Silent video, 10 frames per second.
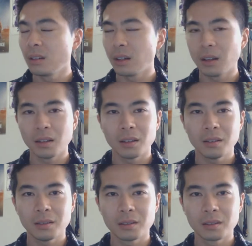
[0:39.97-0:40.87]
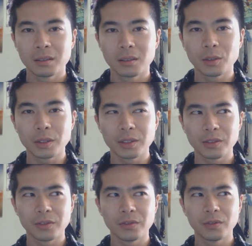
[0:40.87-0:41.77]
uh,
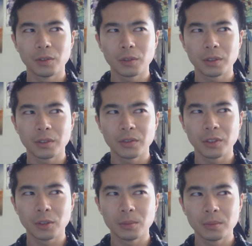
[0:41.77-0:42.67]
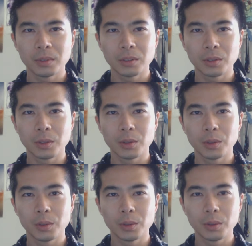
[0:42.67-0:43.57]
Lucas Lucasfilms
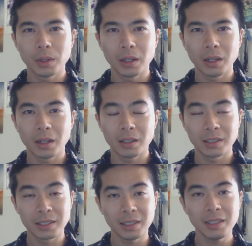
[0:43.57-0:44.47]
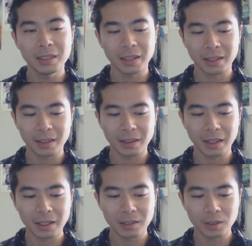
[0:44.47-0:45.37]
to Disney, like
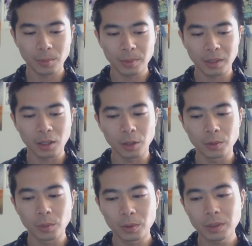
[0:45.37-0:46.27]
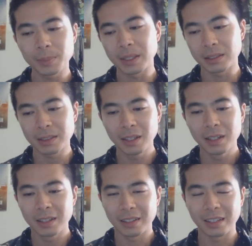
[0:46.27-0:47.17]
they stopped the Clone Wars because
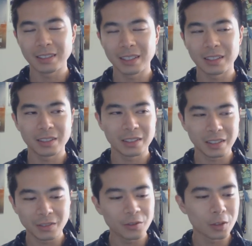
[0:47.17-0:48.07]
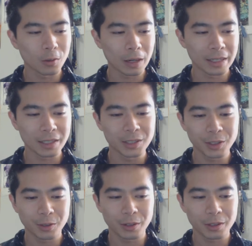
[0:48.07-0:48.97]
they said it didn't feel right
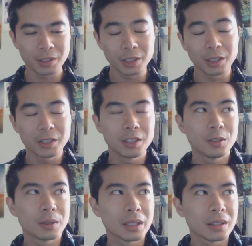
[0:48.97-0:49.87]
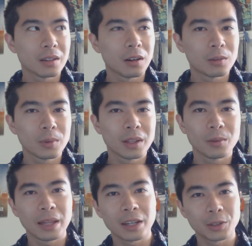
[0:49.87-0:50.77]
continuing on with
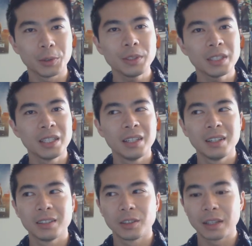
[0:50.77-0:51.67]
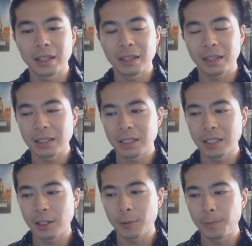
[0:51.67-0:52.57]
it without George. So they
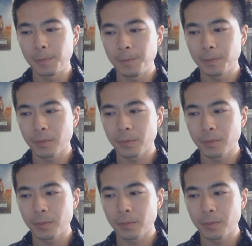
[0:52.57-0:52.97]
did a